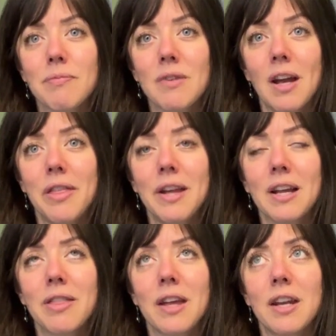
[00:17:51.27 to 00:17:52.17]
I
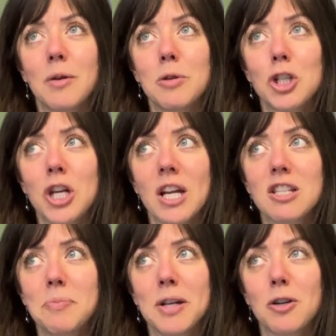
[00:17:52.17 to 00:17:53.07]
think that it was
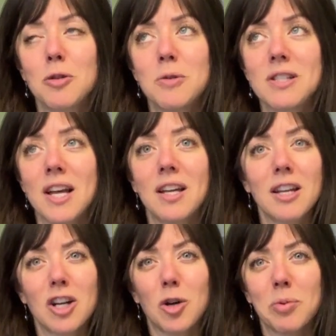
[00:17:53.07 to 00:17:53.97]
Shakespeare who said,
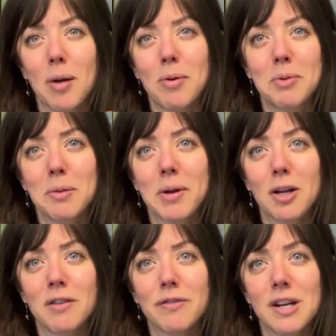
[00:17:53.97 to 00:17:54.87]
and I'll probably
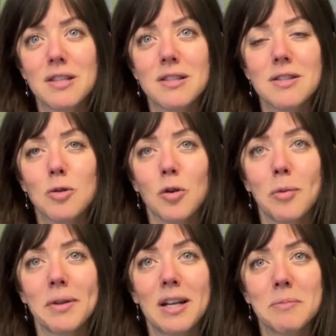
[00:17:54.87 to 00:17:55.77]
paraphrase this
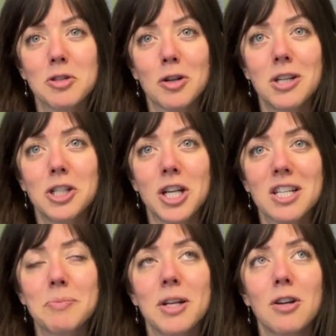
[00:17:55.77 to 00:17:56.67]
horribly, I'm sorry,
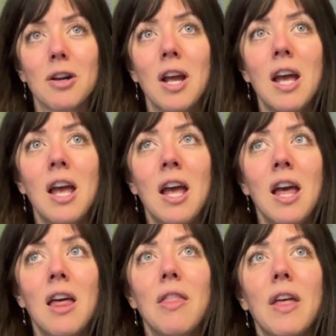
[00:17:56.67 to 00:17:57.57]
Shakespeare,
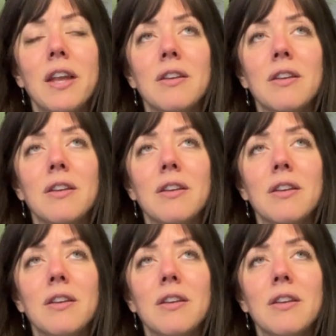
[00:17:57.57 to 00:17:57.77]
that